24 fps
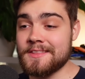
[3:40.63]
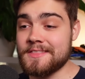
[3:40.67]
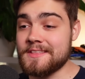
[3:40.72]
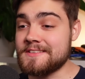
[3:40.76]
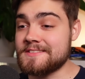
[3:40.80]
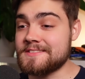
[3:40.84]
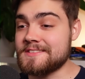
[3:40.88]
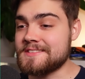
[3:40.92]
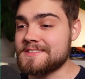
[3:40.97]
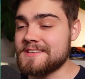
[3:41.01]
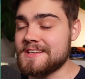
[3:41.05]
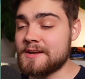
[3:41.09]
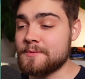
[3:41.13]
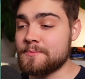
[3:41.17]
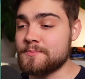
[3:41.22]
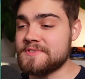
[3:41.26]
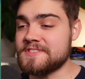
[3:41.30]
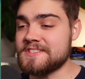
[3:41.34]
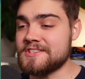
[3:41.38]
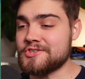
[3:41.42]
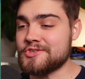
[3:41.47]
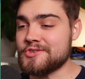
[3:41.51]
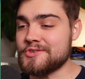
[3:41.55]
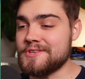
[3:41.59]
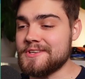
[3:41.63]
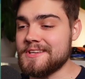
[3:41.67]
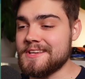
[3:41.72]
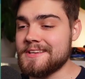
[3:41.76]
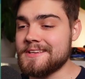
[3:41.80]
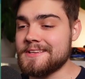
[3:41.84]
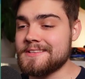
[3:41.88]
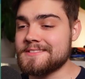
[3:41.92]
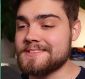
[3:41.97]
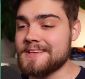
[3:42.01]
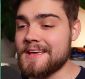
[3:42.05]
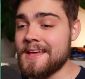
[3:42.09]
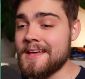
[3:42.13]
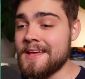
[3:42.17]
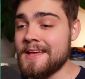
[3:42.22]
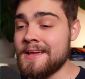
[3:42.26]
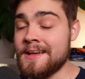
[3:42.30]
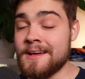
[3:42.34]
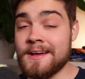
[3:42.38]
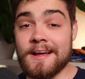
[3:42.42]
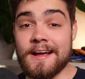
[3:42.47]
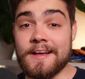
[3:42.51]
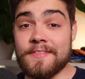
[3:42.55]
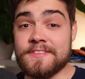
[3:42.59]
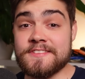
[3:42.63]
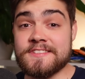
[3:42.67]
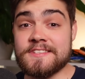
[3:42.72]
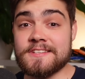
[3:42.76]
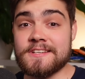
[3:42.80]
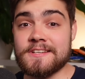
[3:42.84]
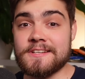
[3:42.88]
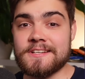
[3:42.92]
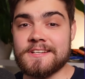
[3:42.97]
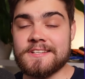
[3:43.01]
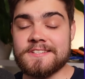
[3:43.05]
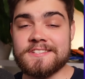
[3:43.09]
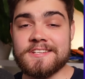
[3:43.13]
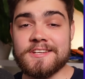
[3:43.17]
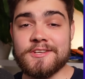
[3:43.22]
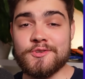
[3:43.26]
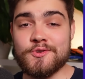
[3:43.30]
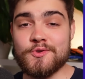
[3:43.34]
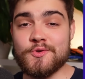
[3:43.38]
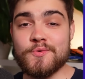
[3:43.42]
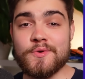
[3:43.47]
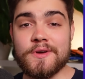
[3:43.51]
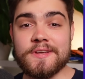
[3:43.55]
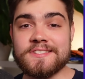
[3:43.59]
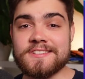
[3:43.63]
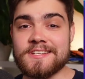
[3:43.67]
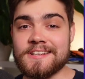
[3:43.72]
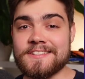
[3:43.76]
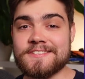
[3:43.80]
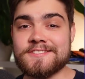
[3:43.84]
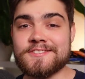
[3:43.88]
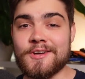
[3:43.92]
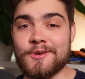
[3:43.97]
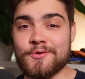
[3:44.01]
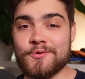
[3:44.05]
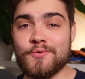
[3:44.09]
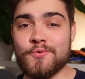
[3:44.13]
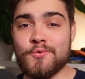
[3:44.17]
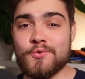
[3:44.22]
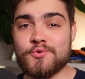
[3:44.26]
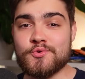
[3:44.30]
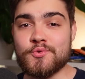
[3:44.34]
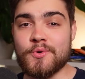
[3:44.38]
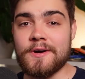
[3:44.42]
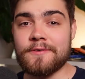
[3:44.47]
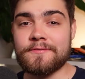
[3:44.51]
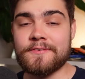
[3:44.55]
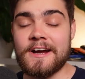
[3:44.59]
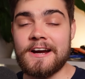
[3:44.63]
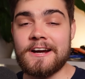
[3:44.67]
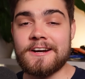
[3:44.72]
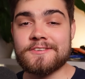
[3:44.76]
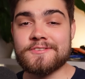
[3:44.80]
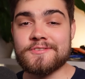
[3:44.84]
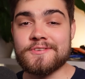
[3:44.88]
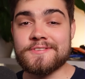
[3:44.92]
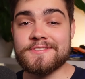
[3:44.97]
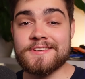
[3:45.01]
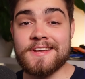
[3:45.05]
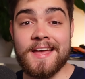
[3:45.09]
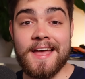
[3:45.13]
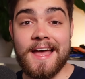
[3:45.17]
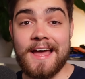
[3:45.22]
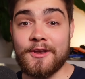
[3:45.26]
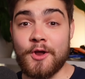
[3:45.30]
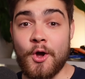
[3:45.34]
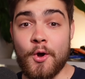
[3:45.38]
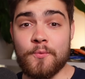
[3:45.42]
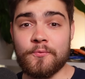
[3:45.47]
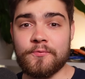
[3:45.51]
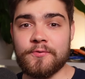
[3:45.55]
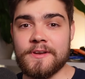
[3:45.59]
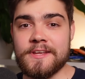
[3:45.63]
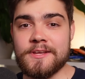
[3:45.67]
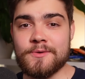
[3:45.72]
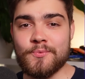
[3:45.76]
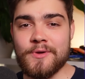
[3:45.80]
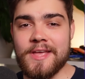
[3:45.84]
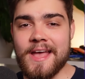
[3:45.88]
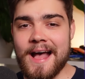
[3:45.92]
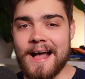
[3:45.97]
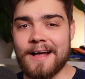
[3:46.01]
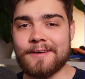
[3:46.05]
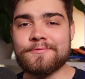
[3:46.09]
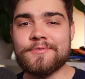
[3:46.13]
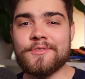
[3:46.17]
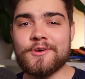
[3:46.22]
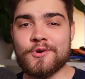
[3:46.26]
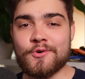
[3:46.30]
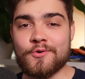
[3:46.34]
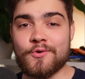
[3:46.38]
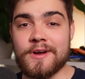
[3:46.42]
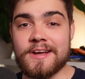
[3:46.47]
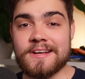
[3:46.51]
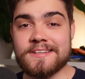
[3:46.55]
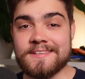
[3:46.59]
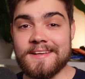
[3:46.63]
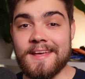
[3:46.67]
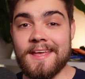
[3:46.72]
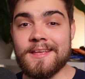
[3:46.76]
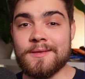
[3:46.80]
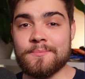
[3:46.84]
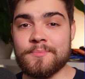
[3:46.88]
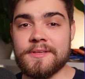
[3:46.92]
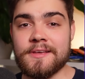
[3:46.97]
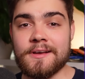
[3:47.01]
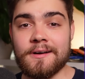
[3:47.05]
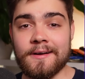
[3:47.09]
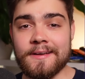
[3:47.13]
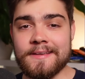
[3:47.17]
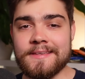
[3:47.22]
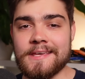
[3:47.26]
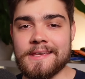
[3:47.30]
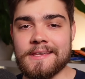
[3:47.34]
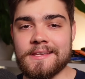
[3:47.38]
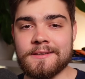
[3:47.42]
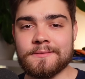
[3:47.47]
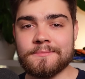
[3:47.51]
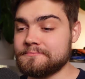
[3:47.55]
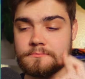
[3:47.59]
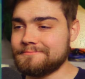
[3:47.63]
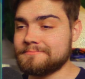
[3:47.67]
thinks the second position is A, and this is going to continue until it's done all twelve characters, and hopefully we have the correct A P I key.